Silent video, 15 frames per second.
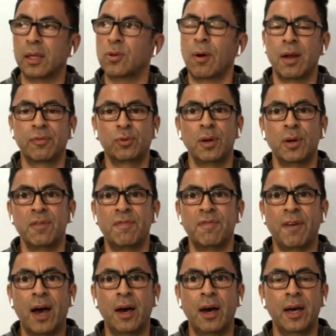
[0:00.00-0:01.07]
So out of
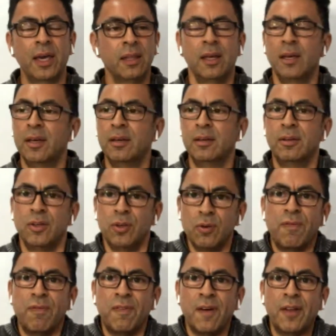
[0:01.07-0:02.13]
25,
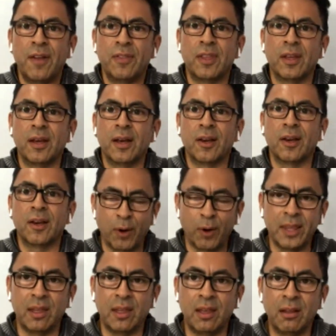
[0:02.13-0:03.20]
you found a
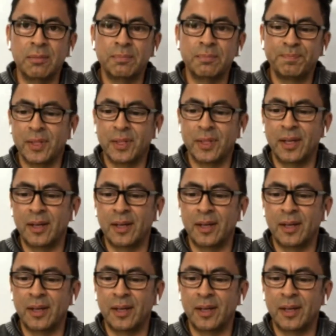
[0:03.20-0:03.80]
great deal?